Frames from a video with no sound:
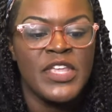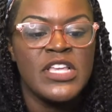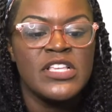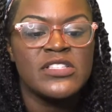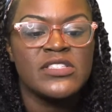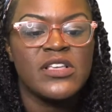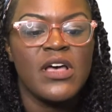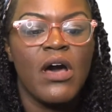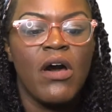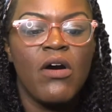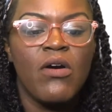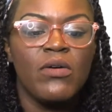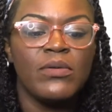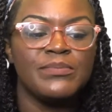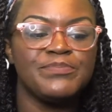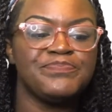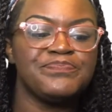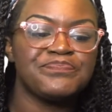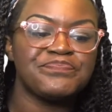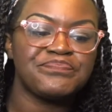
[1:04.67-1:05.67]
So
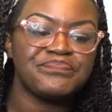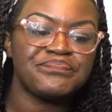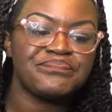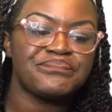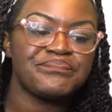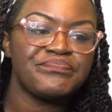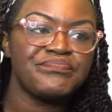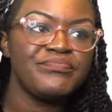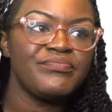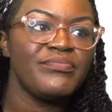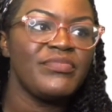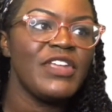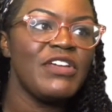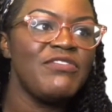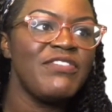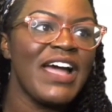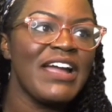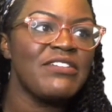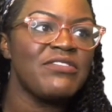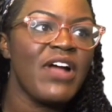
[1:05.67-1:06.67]

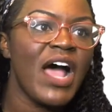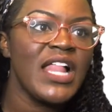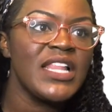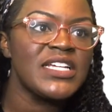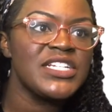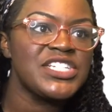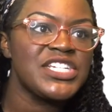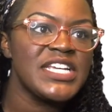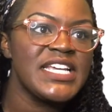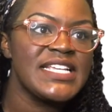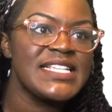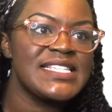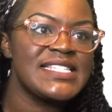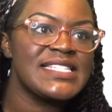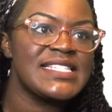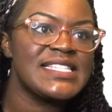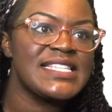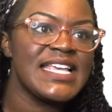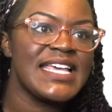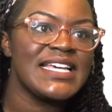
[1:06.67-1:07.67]

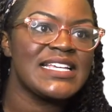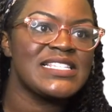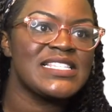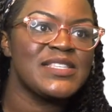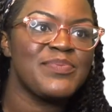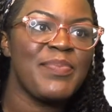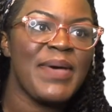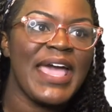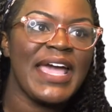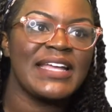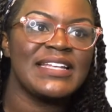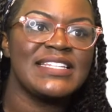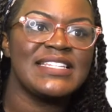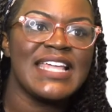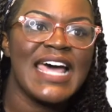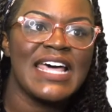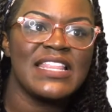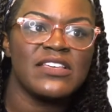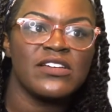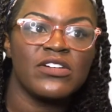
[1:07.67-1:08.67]
virologists expect
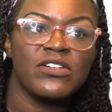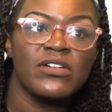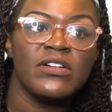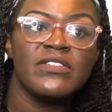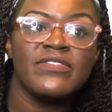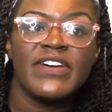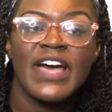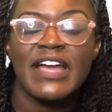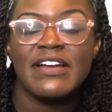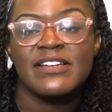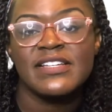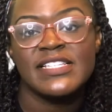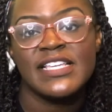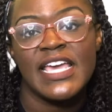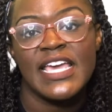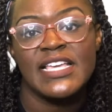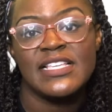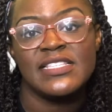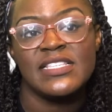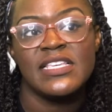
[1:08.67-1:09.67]
that the coronavirus
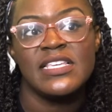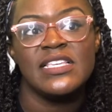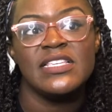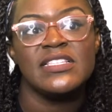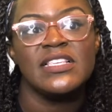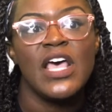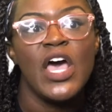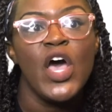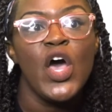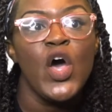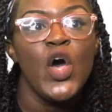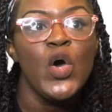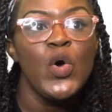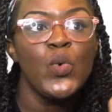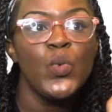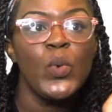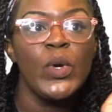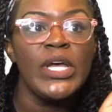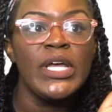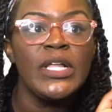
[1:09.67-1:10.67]
cases
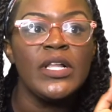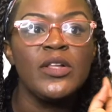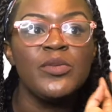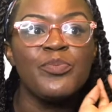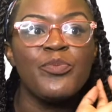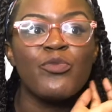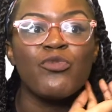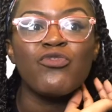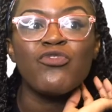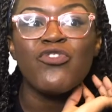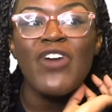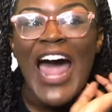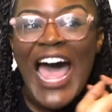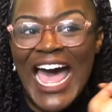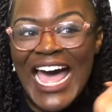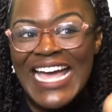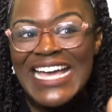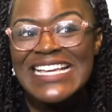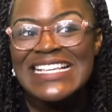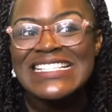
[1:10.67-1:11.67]
will
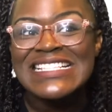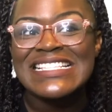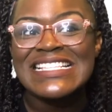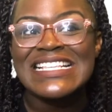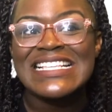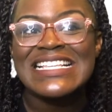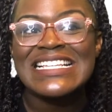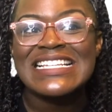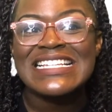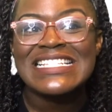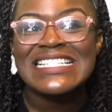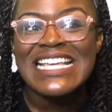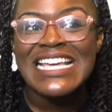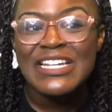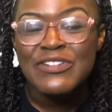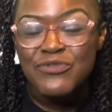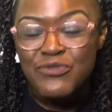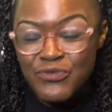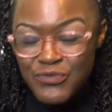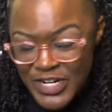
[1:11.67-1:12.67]
rise
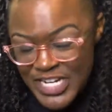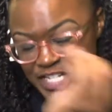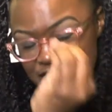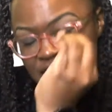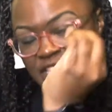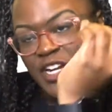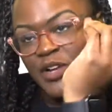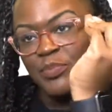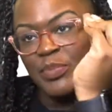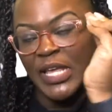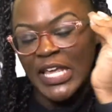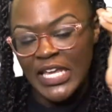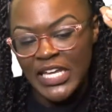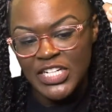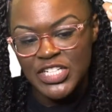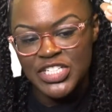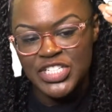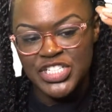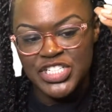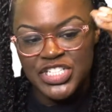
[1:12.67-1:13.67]
and reach their peak
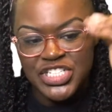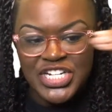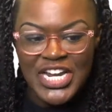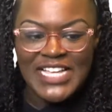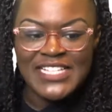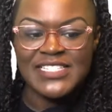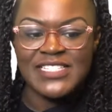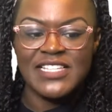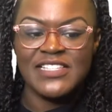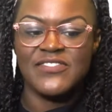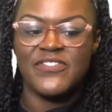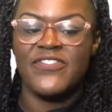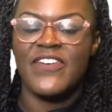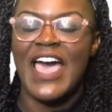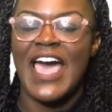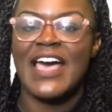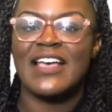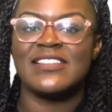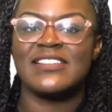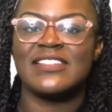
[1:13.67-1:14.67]
just as
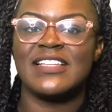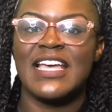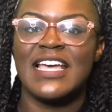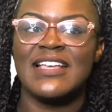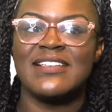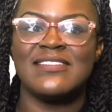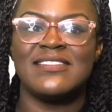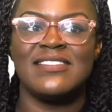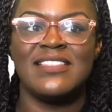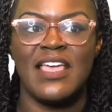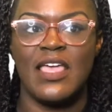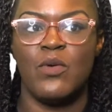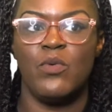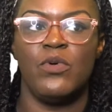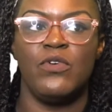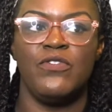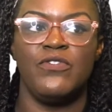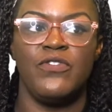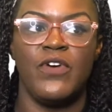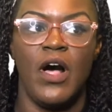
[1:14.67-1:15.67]
fast as they
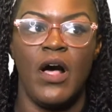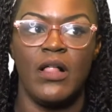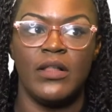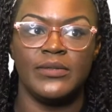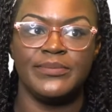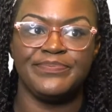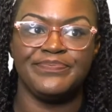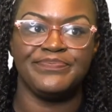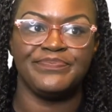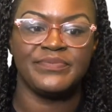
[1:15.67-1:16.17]
will fall.